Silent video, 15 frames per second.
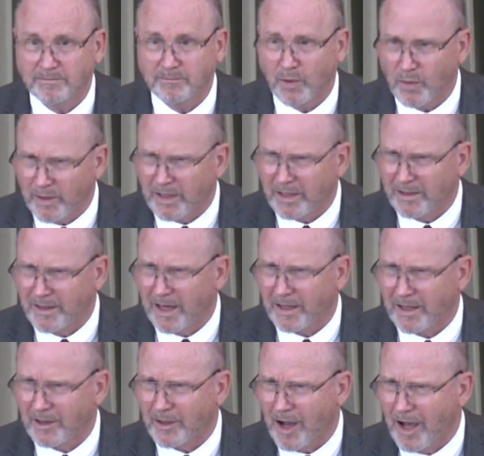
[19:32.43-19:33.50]
Boy, isn't that
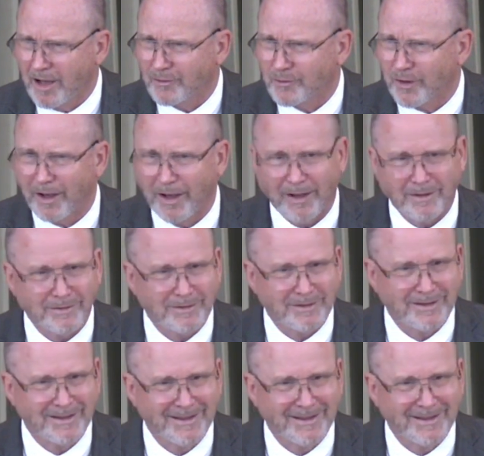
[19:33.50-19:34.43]
in contrast